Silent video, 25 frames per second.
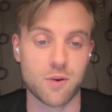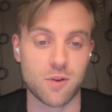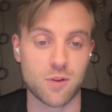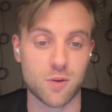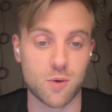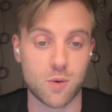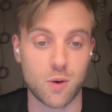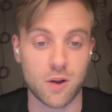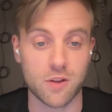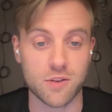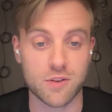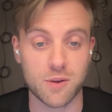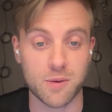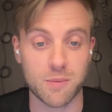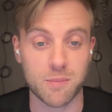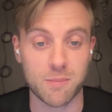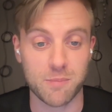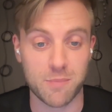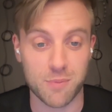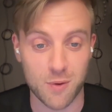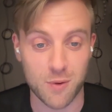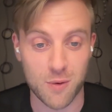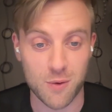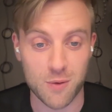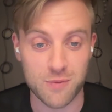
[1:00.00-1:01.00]
first
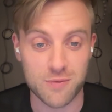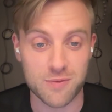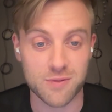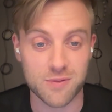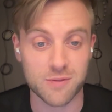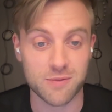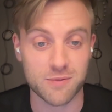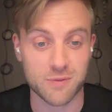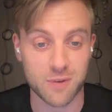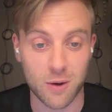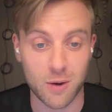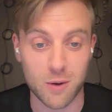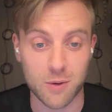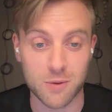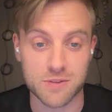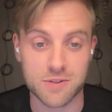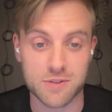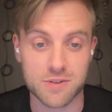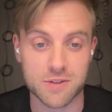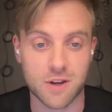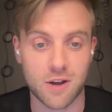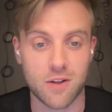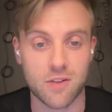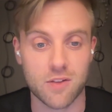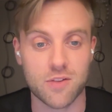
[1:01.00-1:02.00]
quantum proof
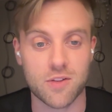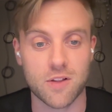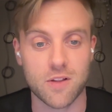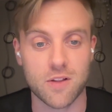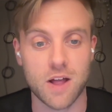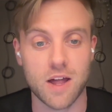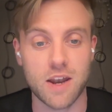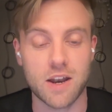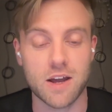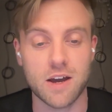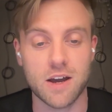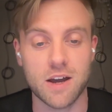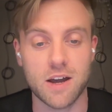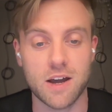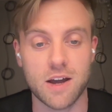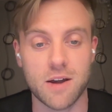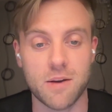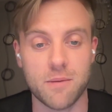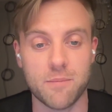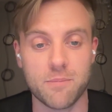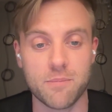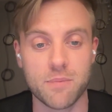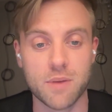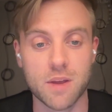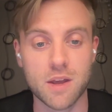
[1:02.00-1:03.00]
vault on Solana.
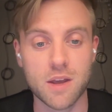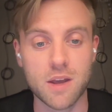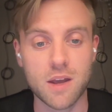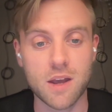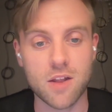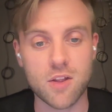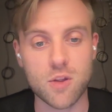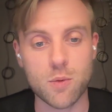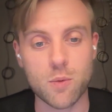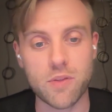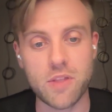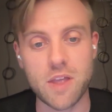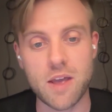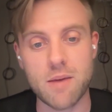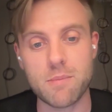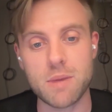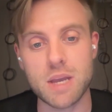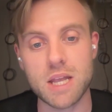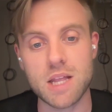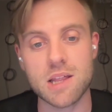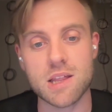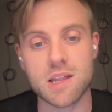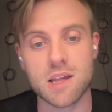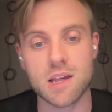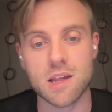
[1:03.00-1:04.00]
Um, and so what that
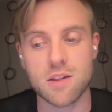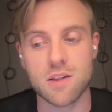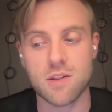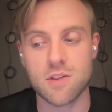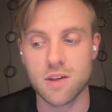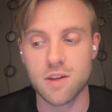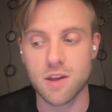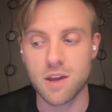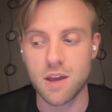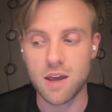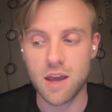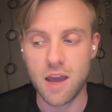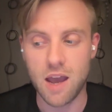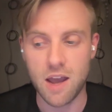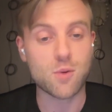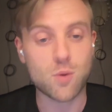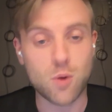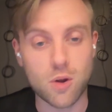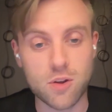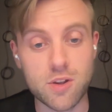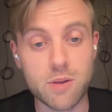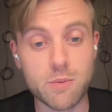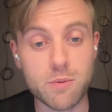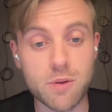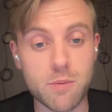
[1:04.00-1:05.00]
means is, as
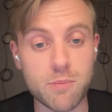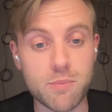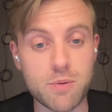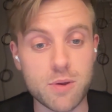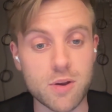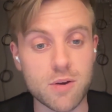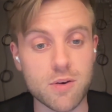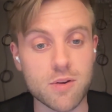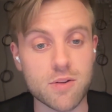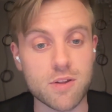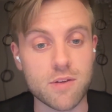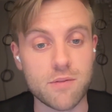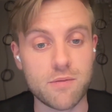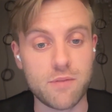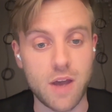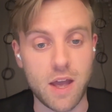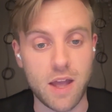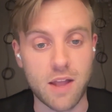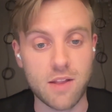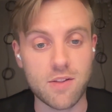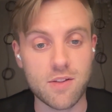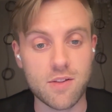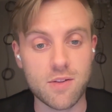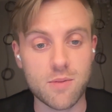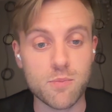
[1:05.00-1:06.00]
quantum computers
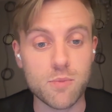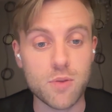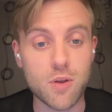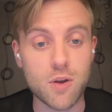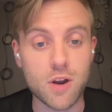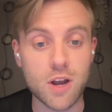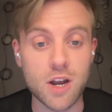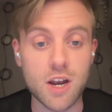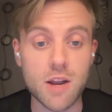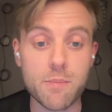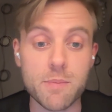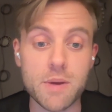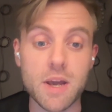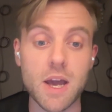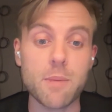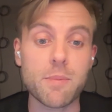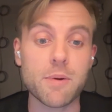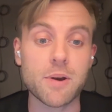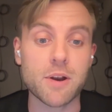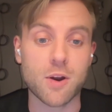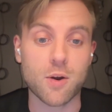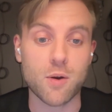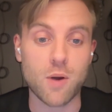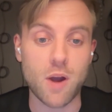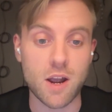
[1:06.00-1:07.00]
advance, they're going to be
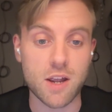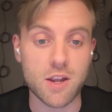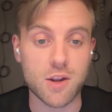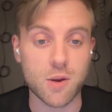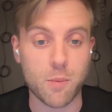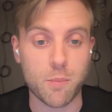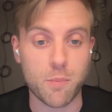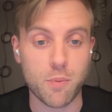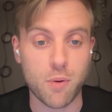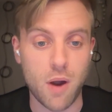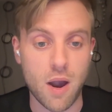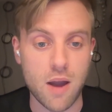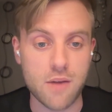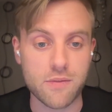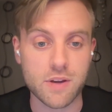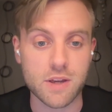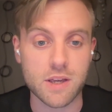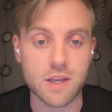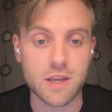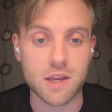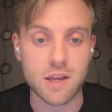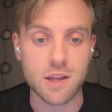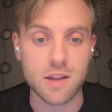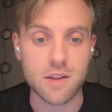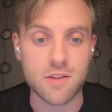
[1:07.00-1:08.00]
able to crack your
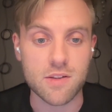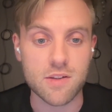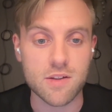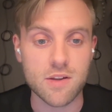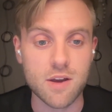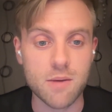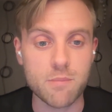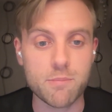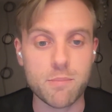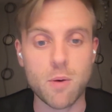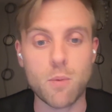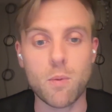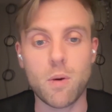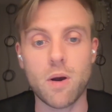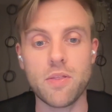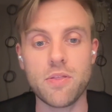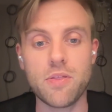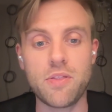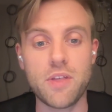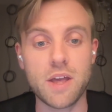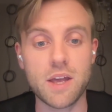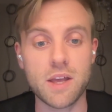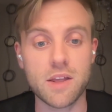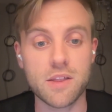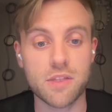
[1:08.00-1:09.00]
private keys. But
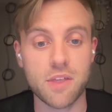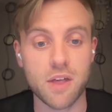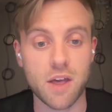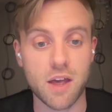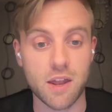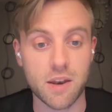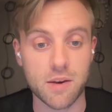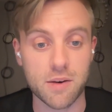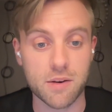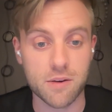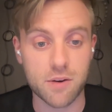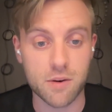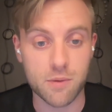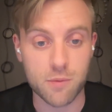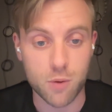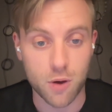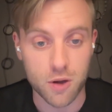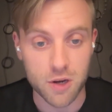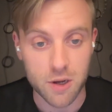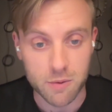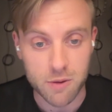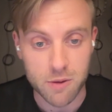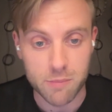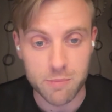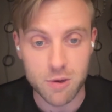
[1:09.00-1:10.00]
one thing that
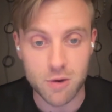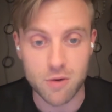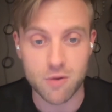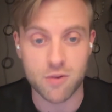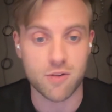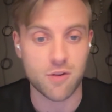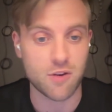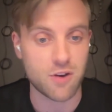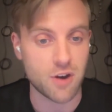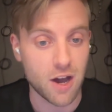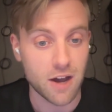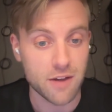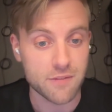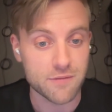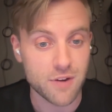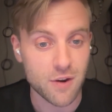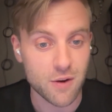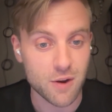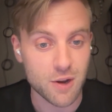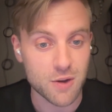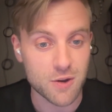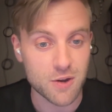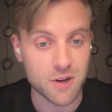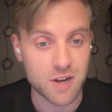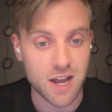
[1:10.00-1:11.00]
quantum computers are not
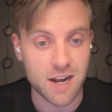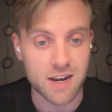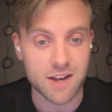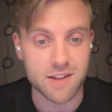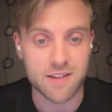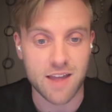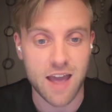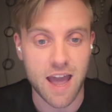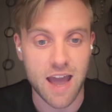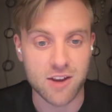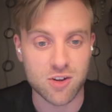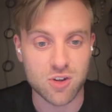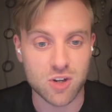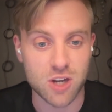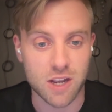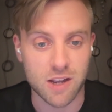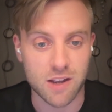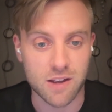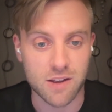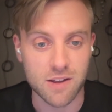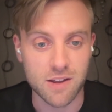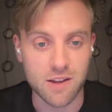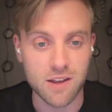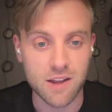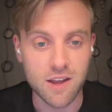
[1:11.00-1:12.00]
very good at is
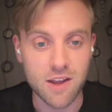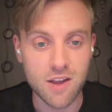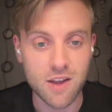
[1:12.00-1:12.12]
hashing.